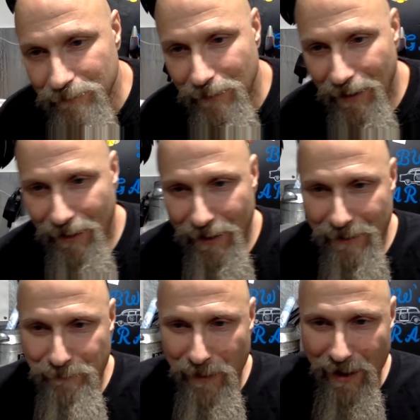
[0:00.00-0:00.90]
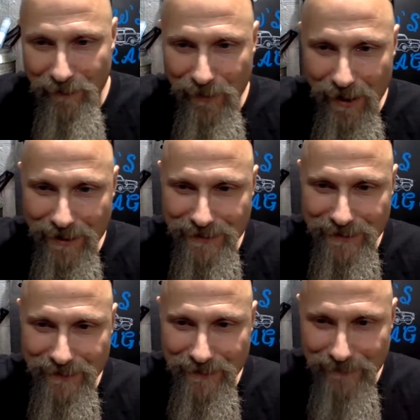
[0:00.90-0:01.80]
All right, Bob Ross
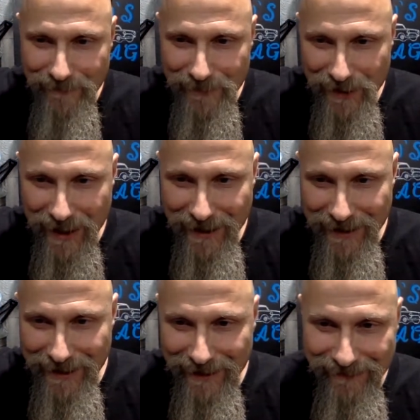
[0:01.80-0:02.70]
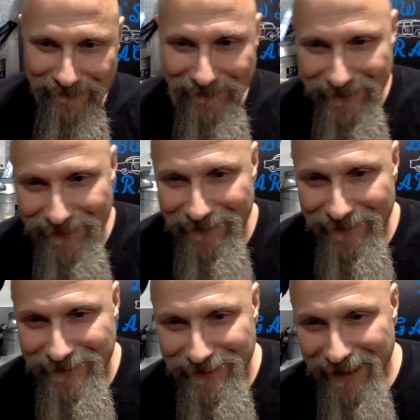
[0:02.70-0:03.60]
and Shaky.
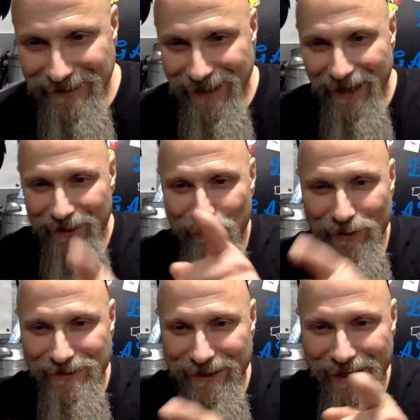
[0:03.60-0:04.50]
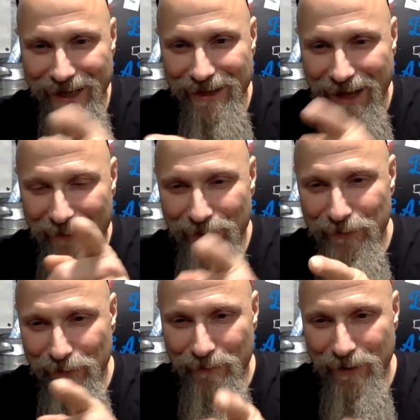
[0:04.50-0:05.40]
See, that's kind of cool. It's like that one
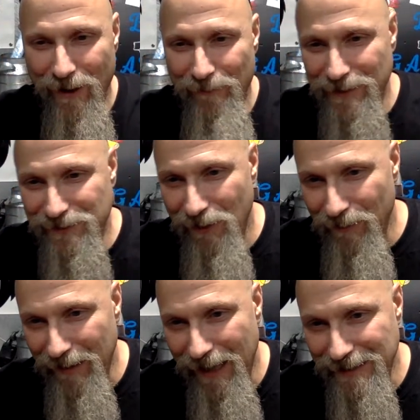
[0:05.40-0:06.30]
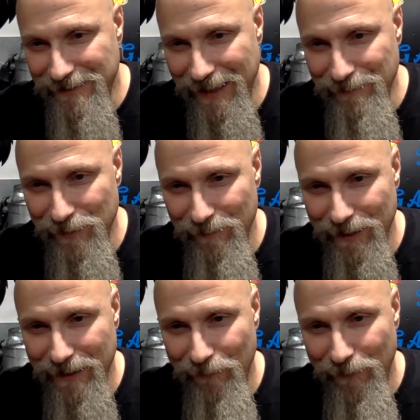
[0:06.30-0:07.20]
threw me off. I saw the last name, so I'm
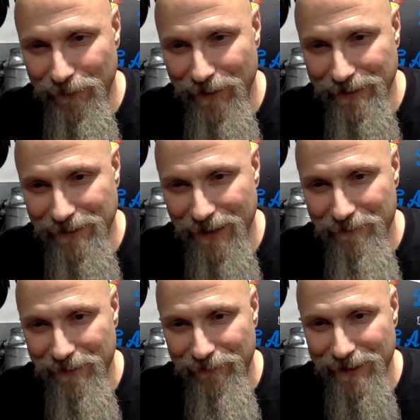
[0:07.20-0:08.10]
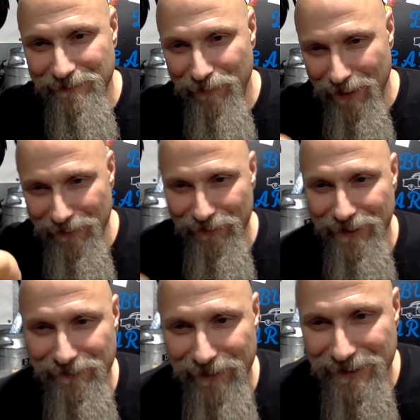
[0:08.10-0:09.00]
like, I wonder, that's got to be Rick's brother.
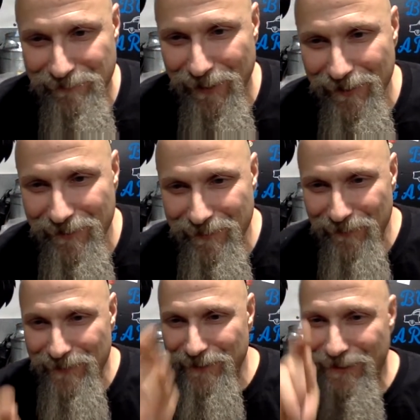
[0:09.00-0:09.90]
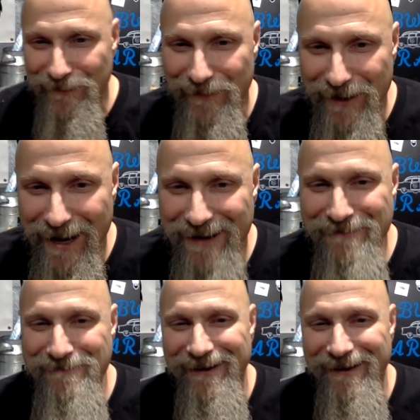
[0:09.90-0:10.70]
It's Rick's brother, but with a different name.